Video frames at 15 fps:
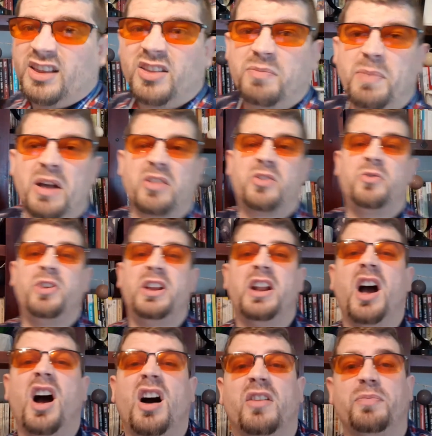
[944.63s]
about
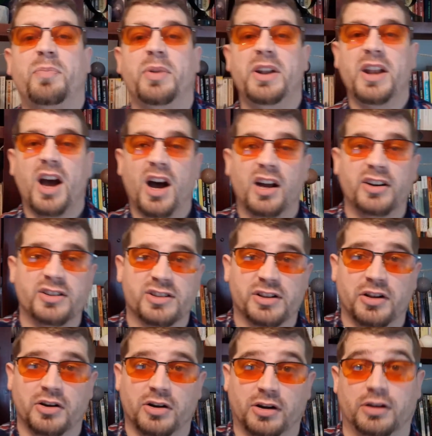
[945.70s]
3.5 bananas
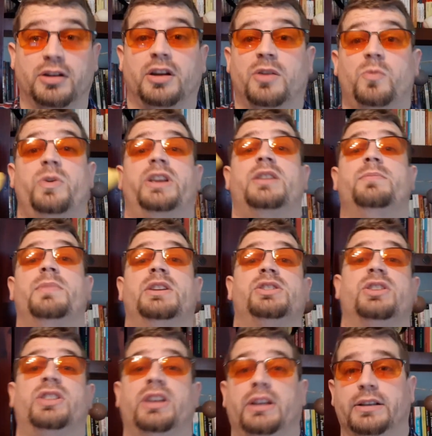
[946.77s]
long, and we can measure
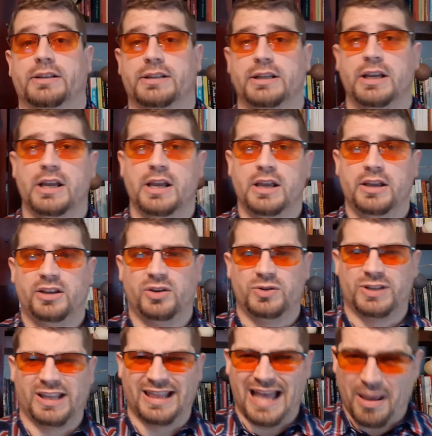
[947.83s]
things
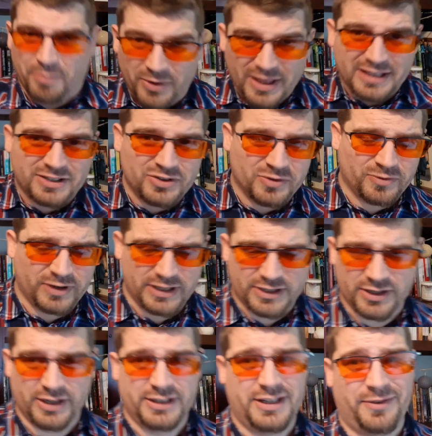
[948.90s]
using that. But that's not really
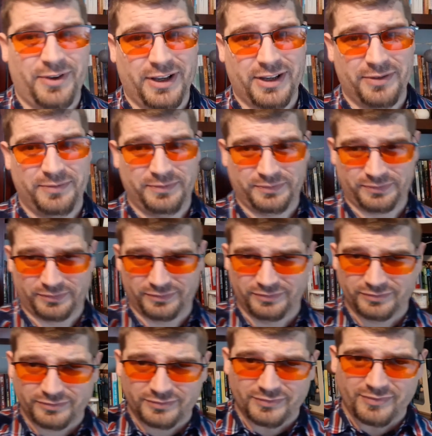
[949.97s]
scientific.
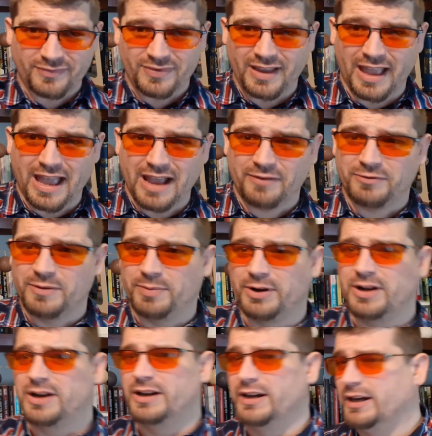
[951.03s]
Every
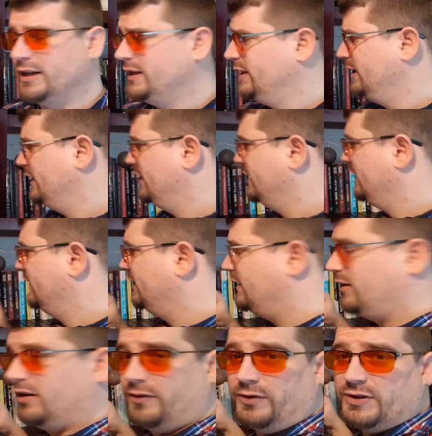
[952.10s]
banana,
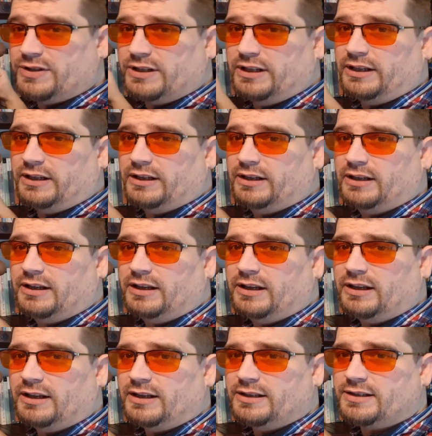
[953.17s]
obviously,
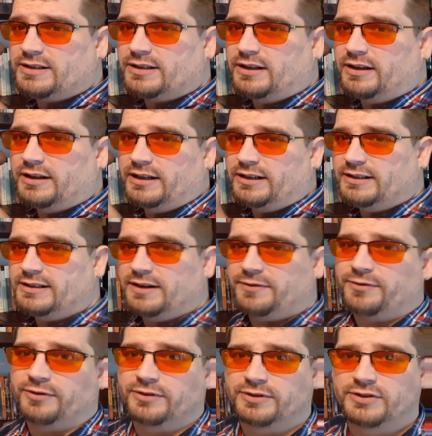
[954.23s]
is slightly
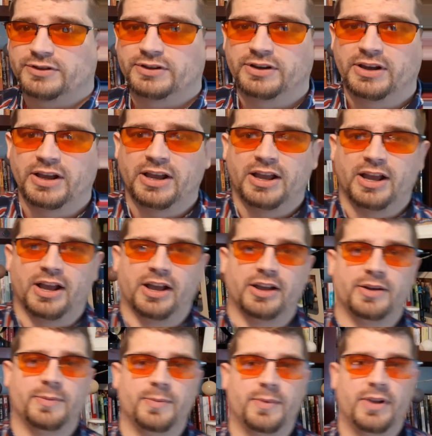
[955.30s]
different
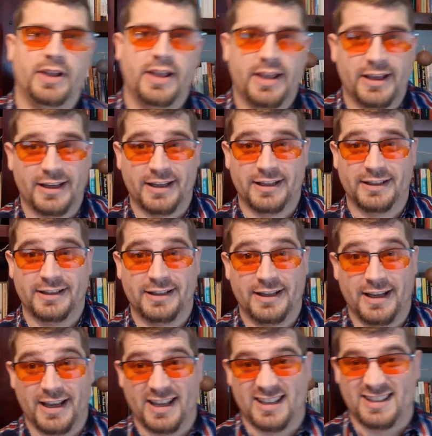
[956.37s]
in
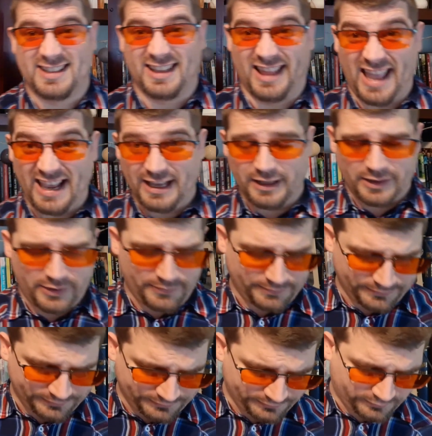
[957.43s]
its length
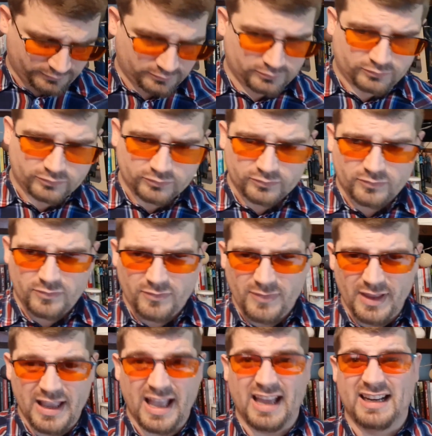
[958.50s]

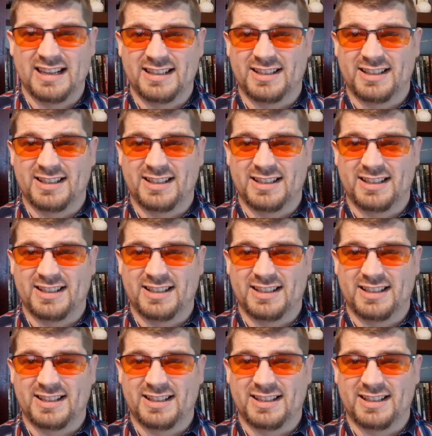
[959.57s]
and its